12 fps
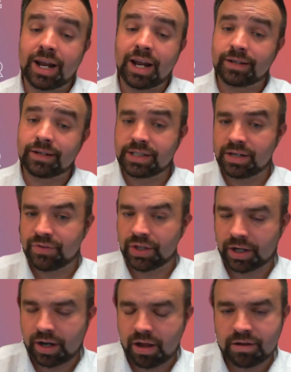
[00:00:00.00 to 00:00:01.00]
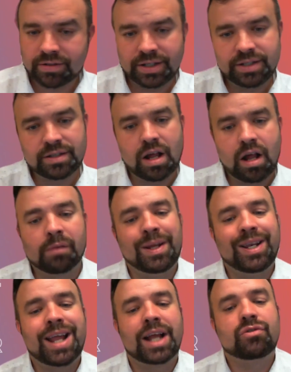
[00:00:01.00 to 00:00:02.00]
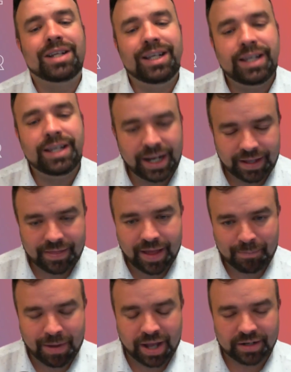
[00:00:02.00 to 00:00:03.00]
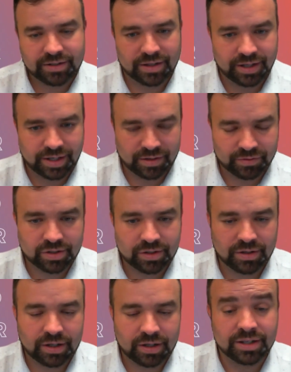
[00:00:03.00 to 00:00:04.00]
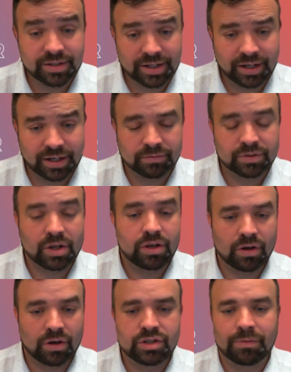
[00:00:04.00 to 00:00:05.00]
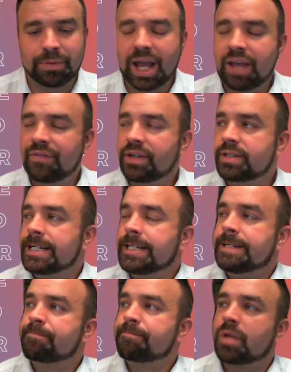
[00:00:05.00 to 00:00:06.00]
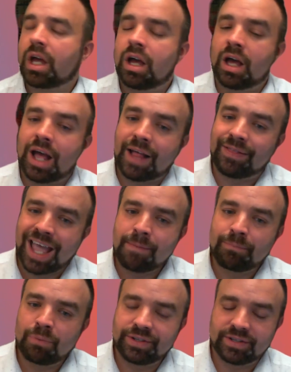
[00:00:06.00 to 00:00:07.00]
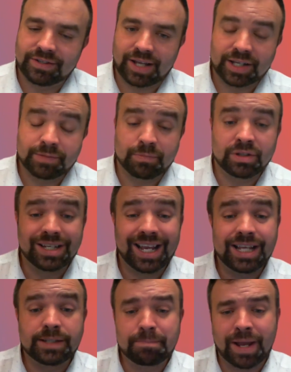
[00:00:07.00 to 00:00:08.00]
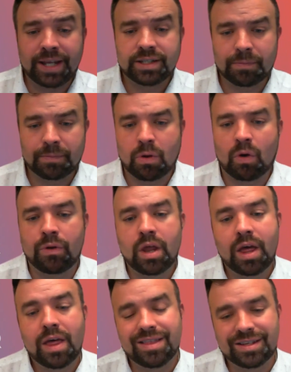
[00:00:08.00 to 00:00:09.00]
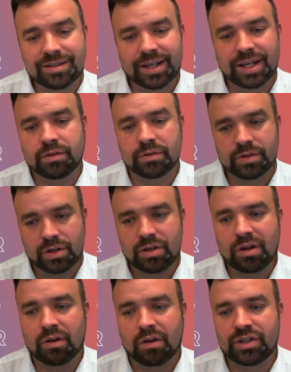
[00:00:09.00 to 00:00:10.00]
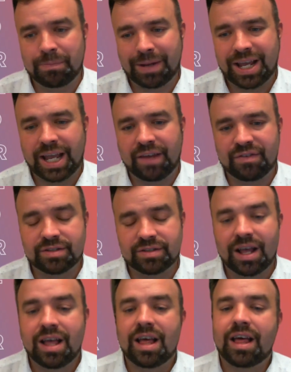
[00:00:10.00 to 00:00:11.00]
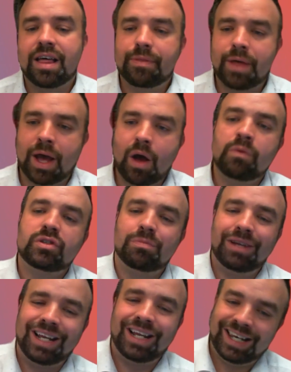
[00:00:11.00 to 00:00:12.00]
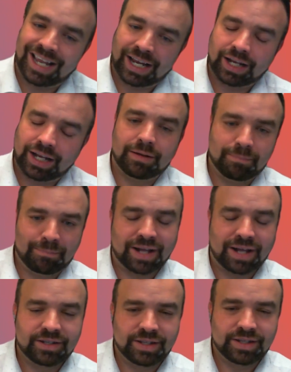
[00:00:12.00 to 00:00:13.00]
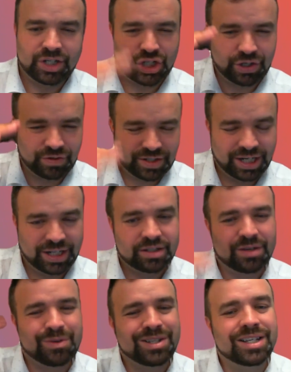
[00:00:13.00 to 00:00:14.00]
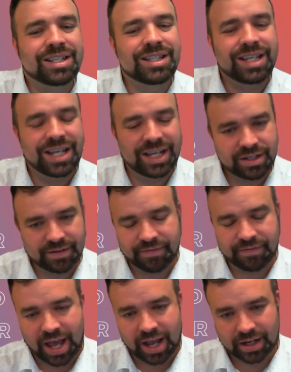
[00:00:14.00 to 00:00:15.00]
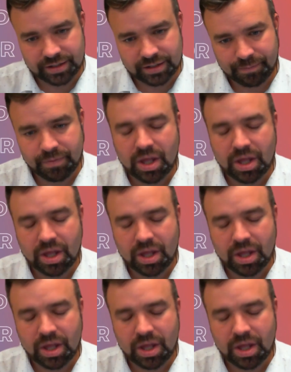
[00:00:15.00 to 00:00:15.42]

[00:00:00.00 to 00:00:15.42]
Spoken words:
and as I deliver the classes, I'll be naturally linking that back to the skills, knowledge, and behaviours. And the endpoint assessment is based upon the skills, knowledge, and behaviours that ultimately link back to these duties. So it's a tiered effect.